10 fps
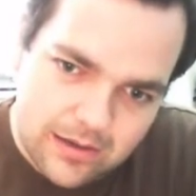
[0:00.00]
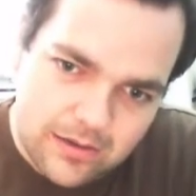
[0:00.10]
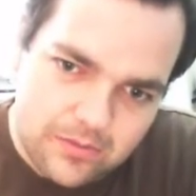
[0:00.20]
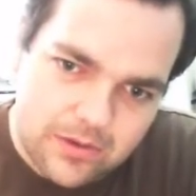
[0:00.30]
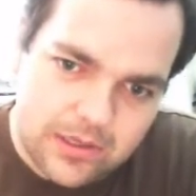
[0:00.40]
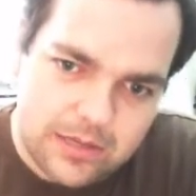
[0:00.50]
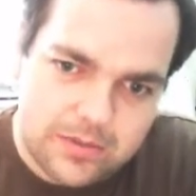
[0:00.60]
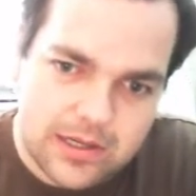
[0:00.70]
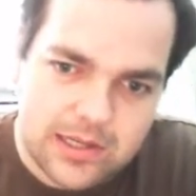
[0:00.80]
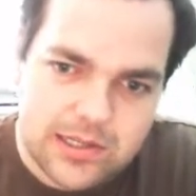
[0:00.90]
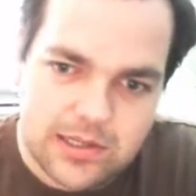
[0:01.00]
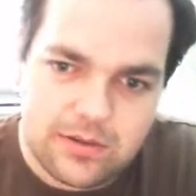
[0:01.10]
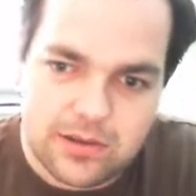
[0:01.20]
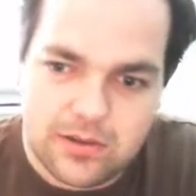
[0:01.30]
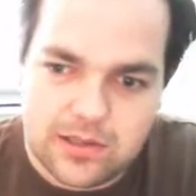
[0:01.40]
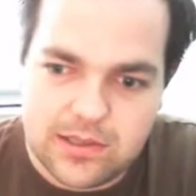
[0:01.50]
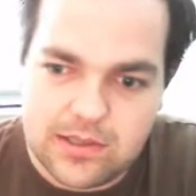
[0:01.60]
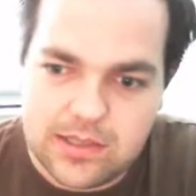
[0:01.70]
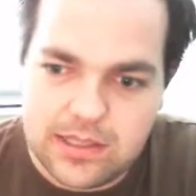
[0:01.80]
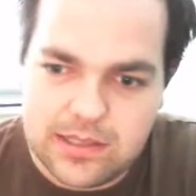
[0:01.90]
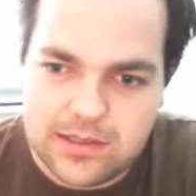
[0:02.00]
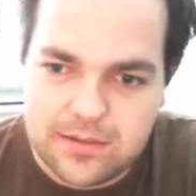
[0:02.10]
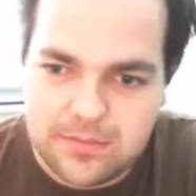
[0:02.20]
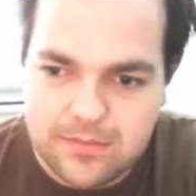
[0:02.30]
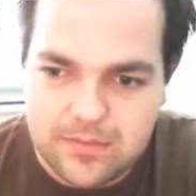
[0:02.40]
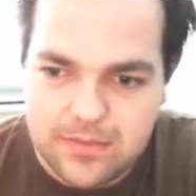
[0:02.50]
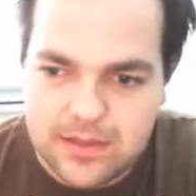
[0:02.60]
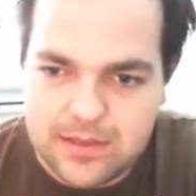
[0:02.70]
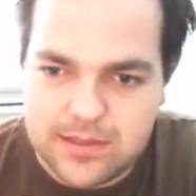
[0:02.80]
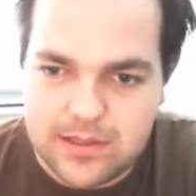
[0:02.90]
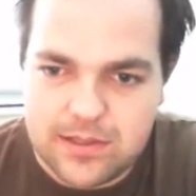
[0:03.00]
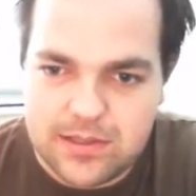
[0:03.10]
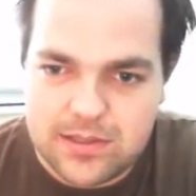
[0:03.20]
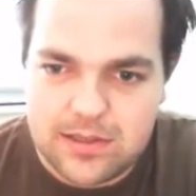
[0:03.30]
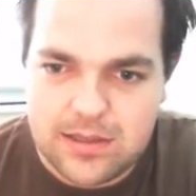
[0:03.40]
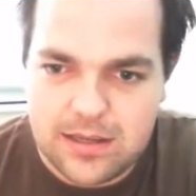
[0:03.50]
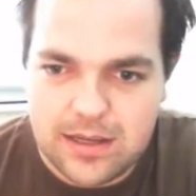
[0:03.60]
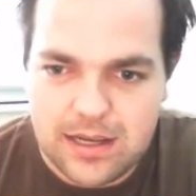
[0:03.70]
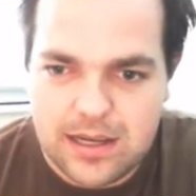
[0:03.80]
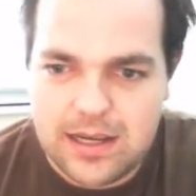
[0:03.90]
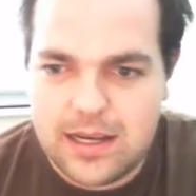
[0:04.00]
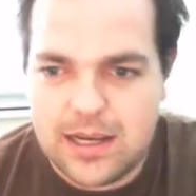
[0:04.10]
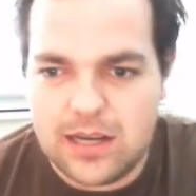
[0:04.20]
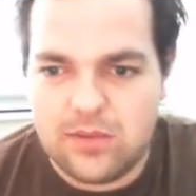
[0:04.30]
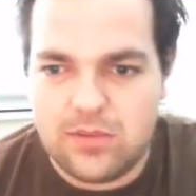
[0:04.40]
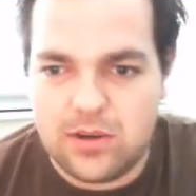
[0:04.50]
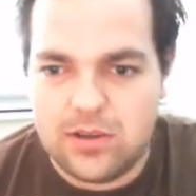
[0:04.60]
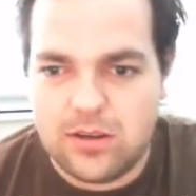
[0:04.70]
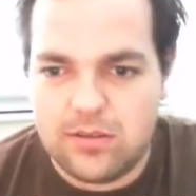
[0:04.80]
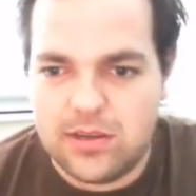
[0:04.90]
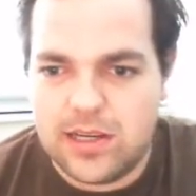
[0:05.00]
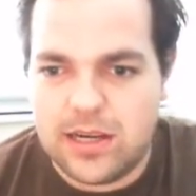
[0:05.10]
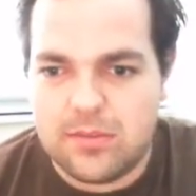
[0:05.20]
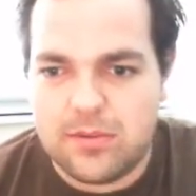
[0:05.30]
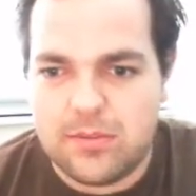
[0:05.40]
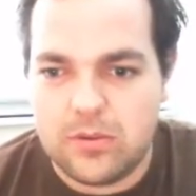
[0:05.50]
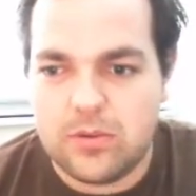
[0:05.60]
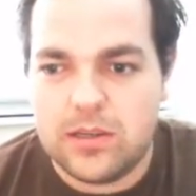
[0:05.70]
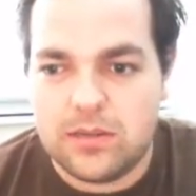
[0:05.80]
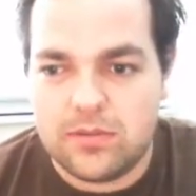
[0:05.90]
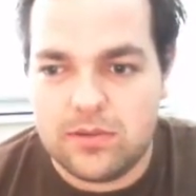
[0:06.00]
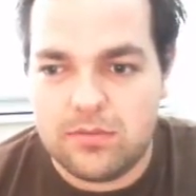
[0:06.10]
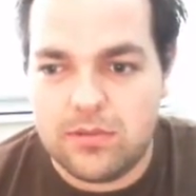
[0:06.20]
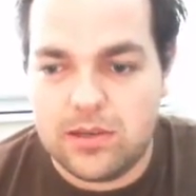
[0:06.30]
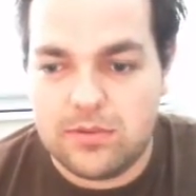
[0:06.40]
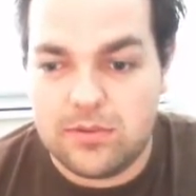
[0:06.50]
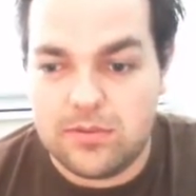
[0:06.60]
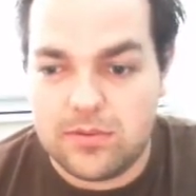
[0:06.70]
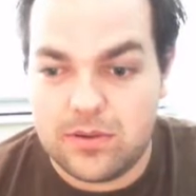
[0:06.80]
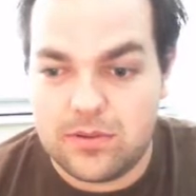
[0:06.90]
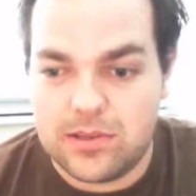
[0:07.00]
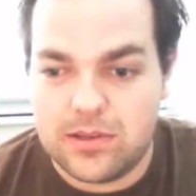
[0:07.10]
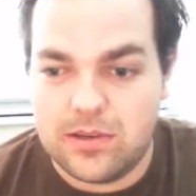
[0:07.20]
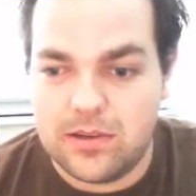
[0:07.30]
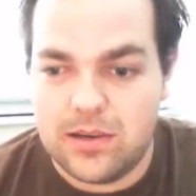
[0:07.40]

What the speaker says: find the application you would like to delete, search, and it'll find not only the app but all the other relevant files too.